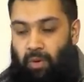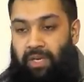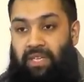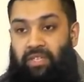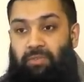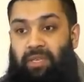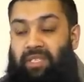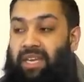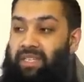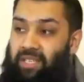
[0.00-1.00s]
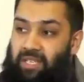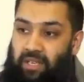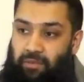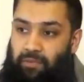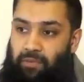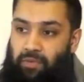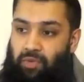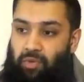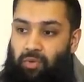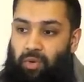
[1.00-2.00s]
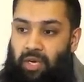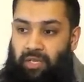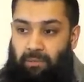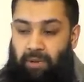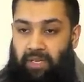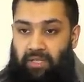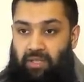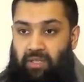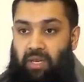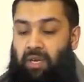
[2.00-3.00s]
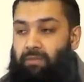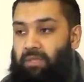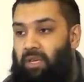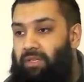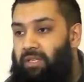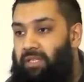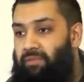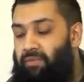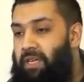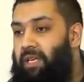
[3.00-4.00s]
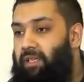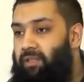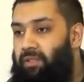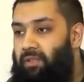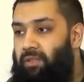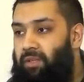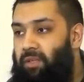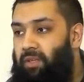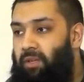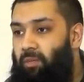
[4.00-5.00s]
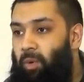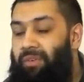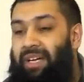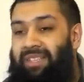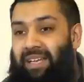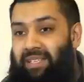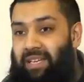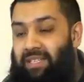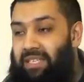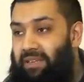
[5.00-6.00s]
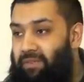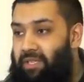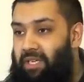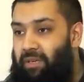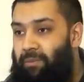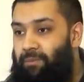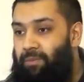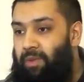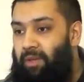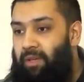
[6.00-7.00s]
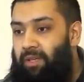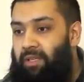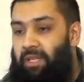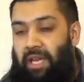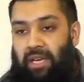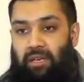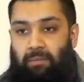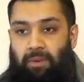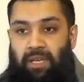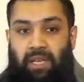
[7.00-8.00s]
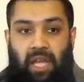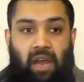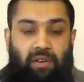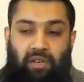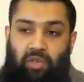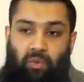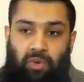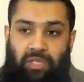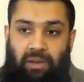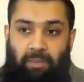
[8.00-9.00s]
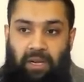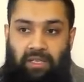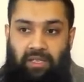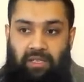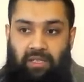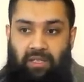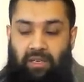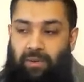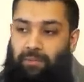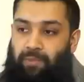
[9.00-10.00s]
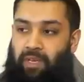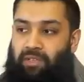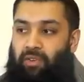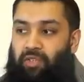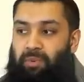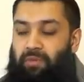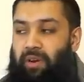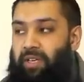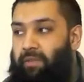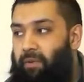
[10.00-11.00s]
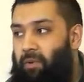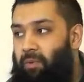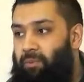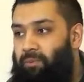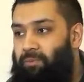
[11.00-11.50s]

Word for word: One needs to be sensitive to another person's circumstances and feelings. Without that sensitivity, then being caring towards that person is going to be very difficult.